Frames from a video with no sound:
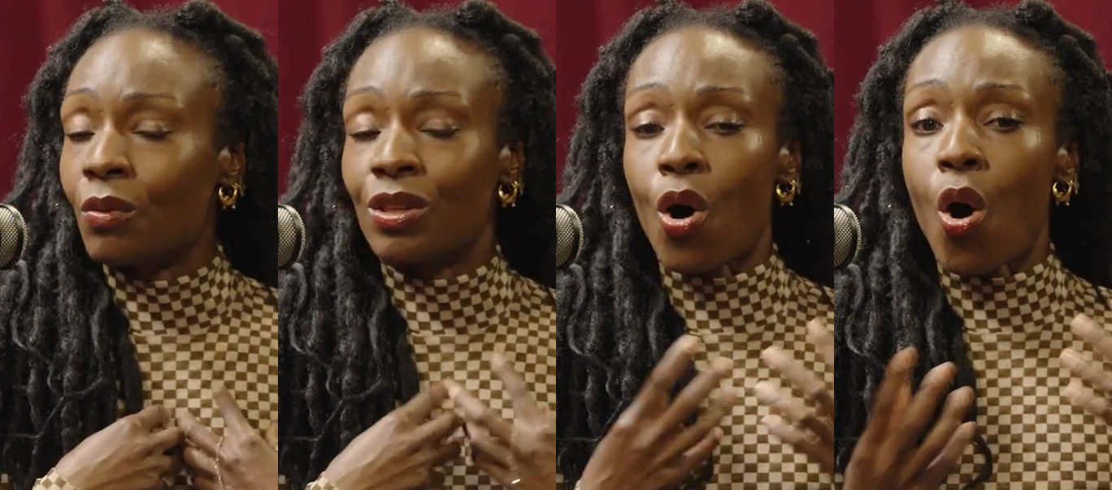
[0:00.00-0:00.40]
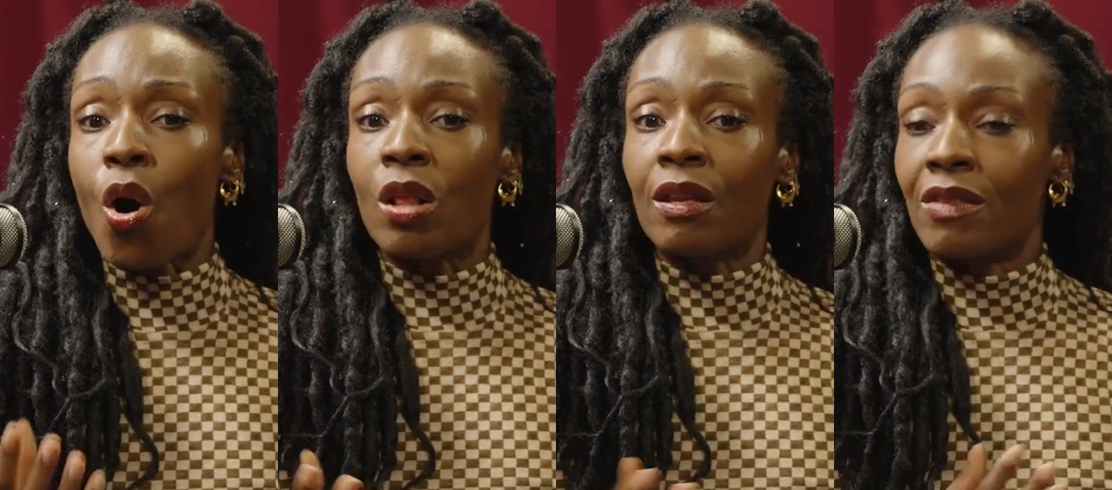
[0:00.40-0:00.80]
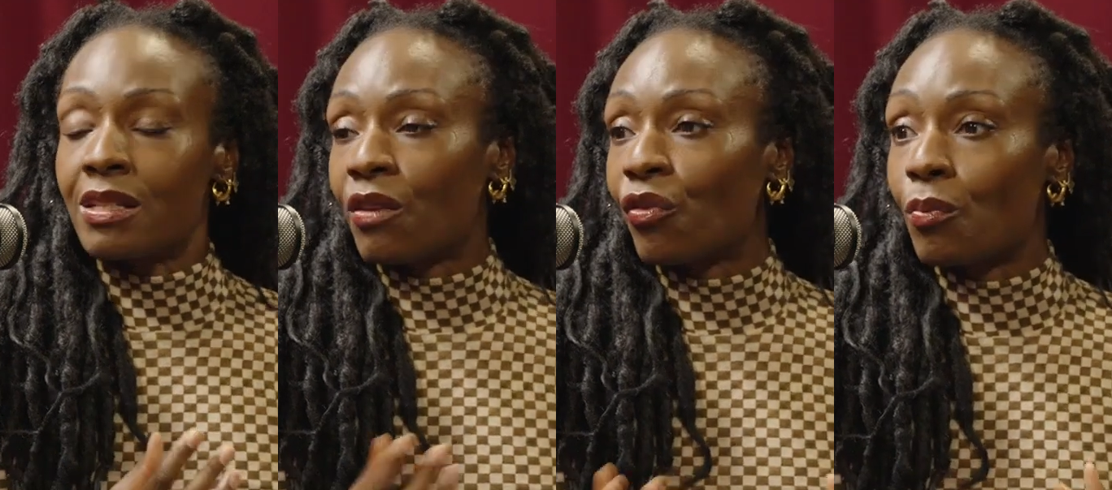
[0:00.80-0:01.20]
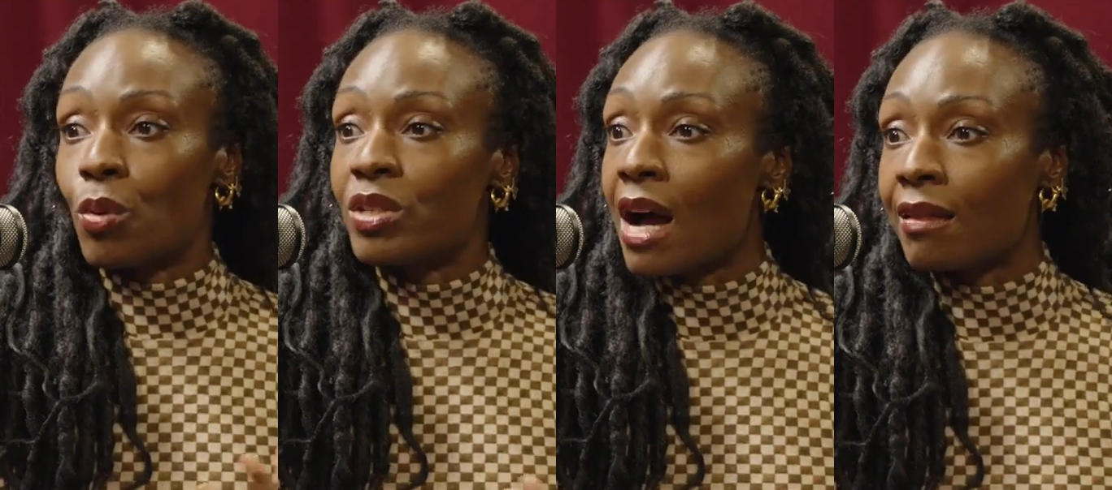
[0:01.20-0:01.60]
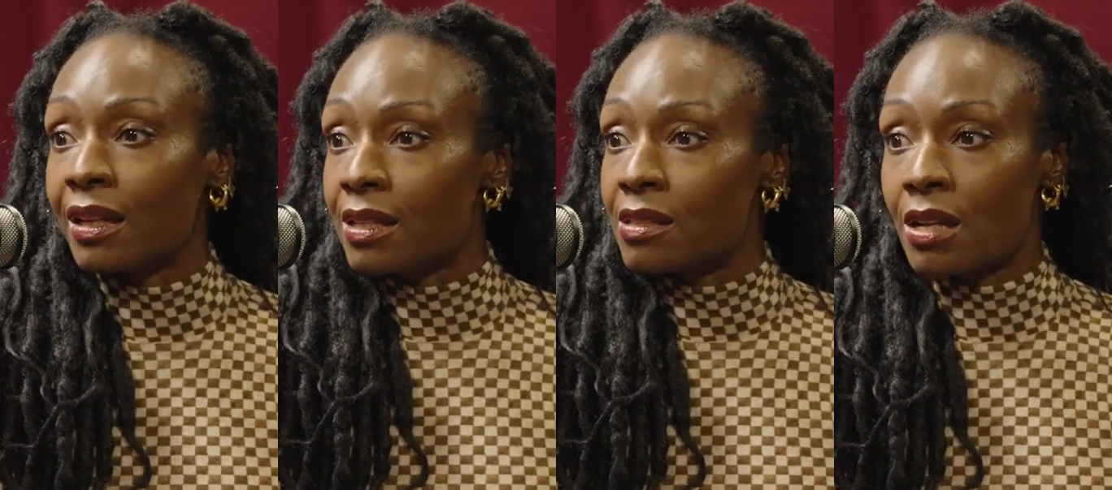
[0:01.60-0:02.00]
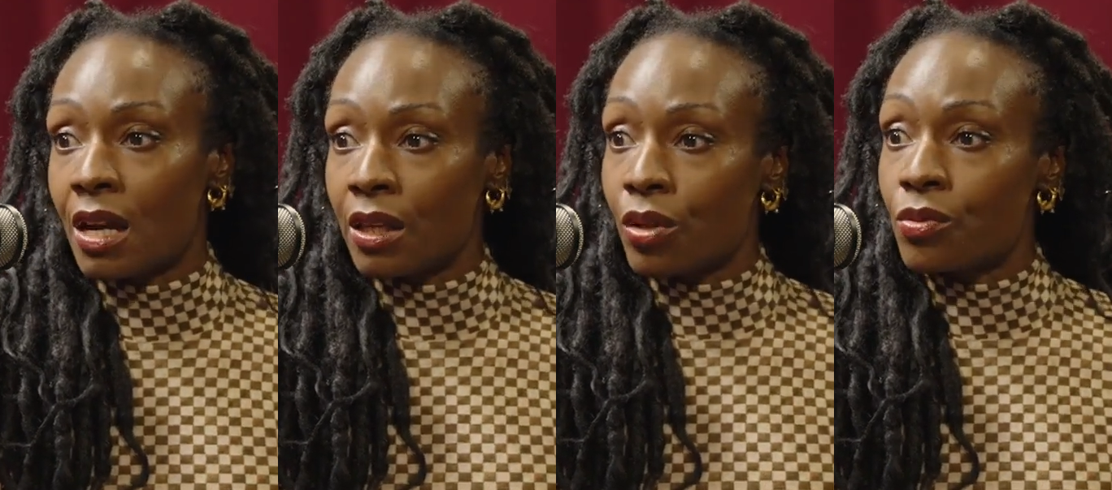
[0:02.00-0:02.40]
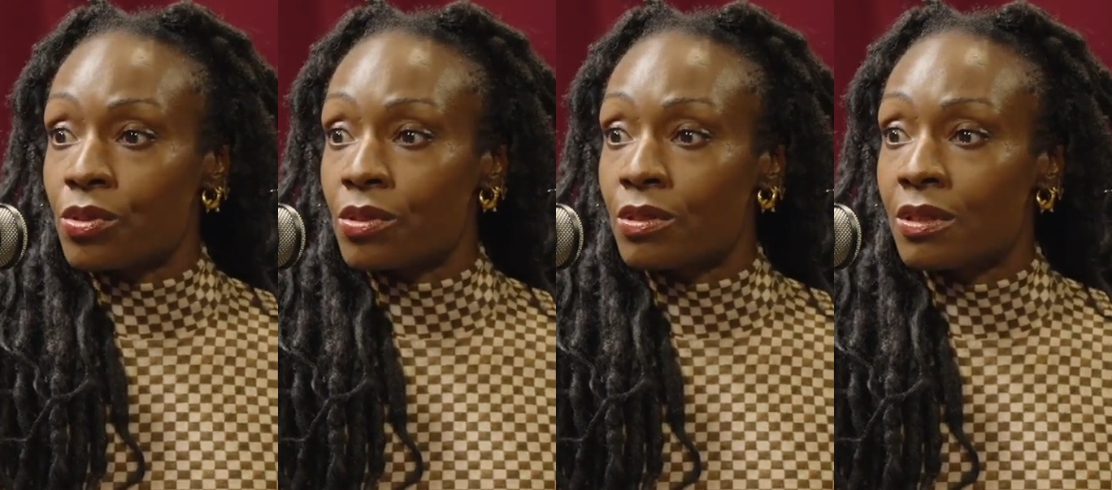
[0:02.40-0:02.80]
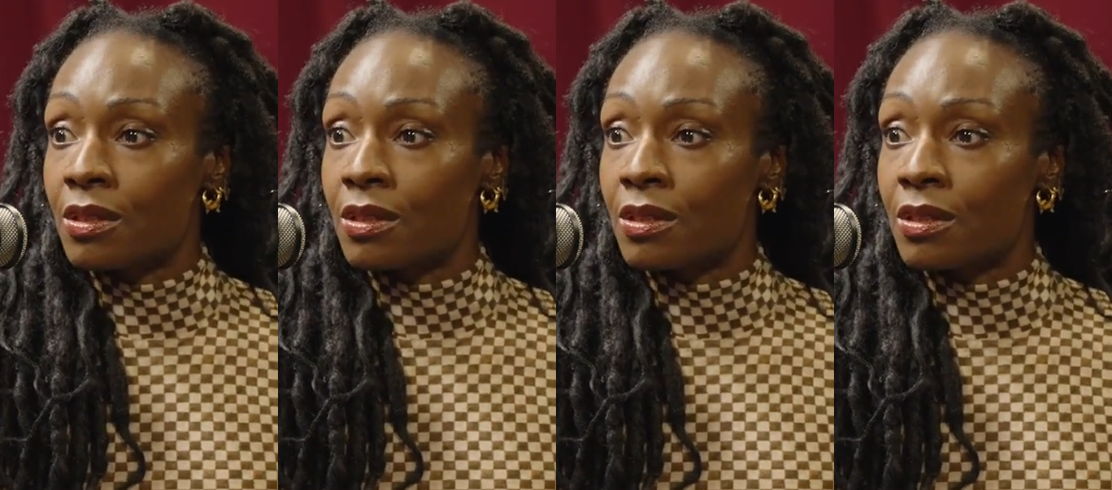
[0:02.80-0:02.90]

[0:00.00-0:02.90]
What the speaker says: with all of the different modalities that I use.